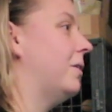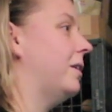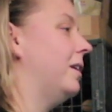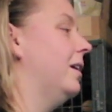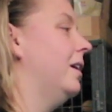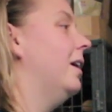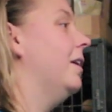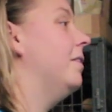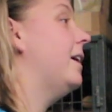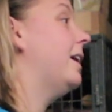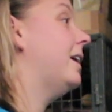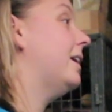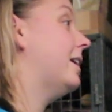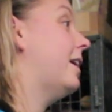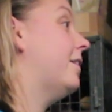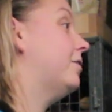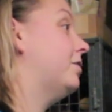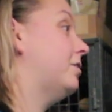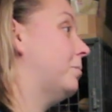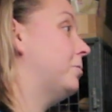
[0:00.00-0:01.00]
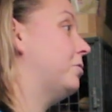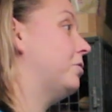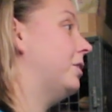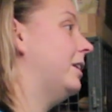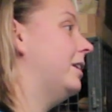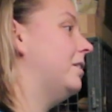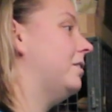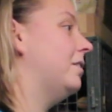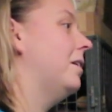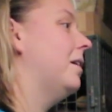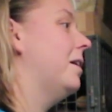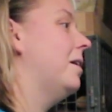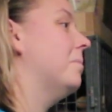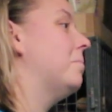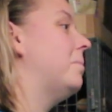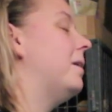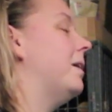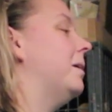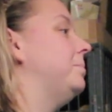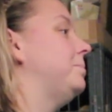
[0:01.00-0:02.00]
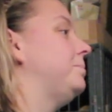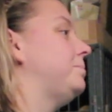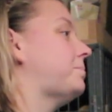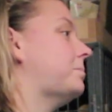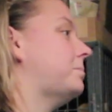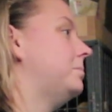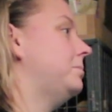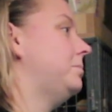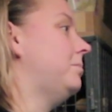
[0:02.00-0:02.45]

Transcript: and they can have some treats, but